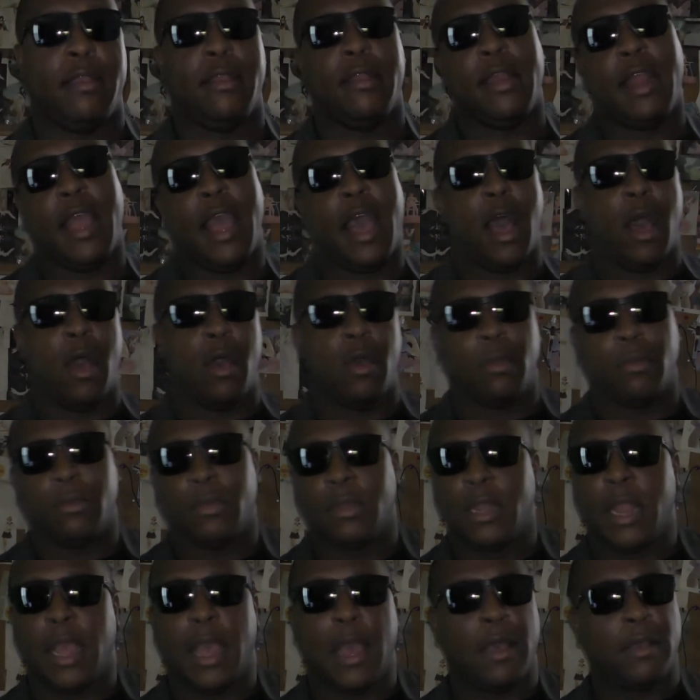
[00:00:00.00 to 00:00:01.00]
no.
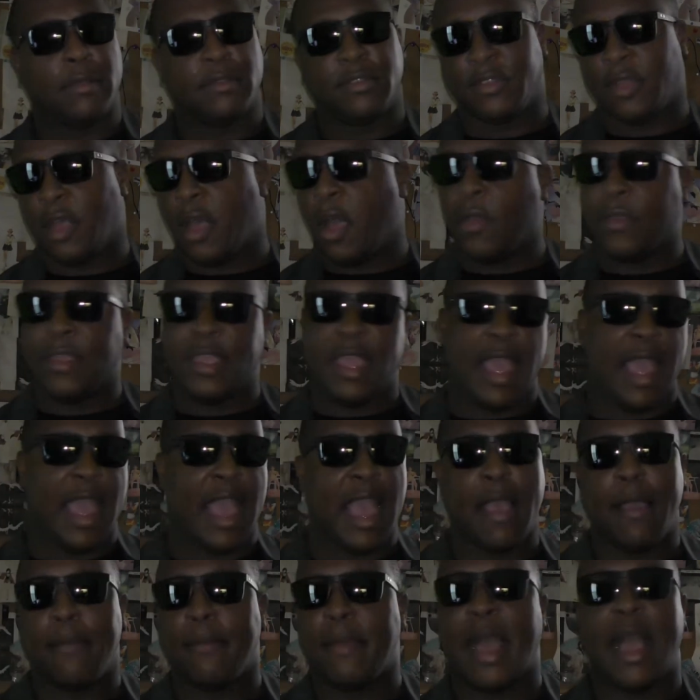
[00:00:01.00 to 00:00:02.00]
Okay,
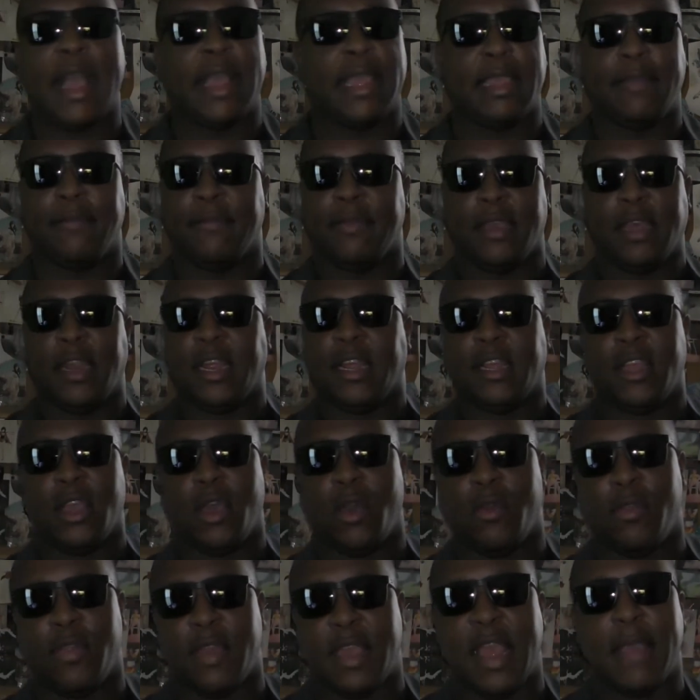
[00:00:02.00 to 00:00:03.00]
I'm not even gonna
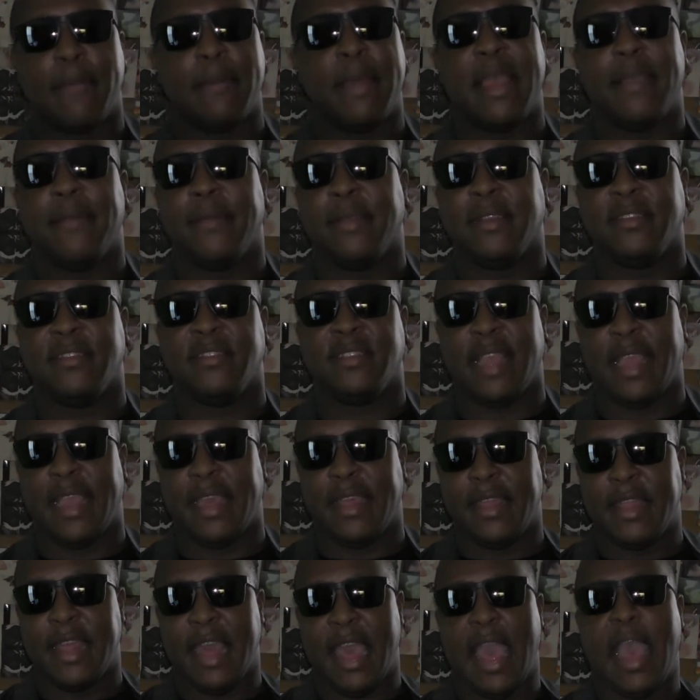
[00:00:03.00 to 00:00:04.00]
go there. I'm not even gonna say
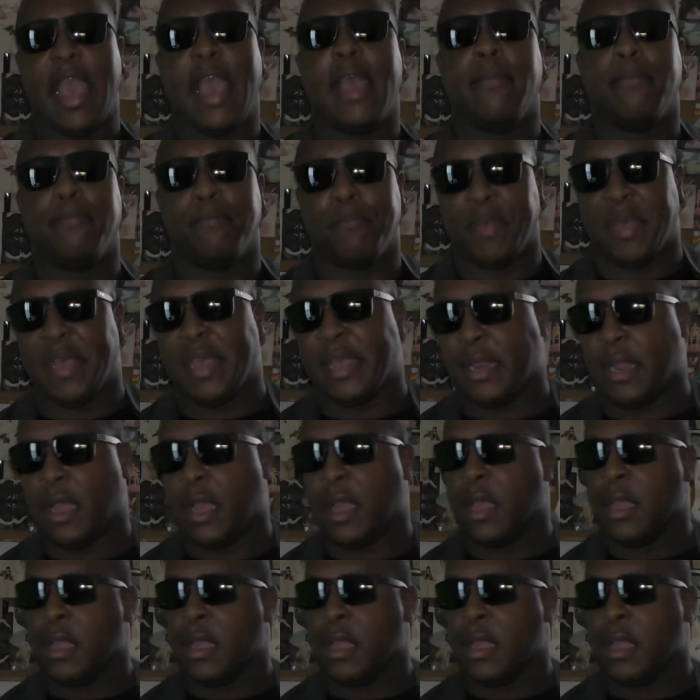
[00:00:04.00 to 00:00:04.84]
that, but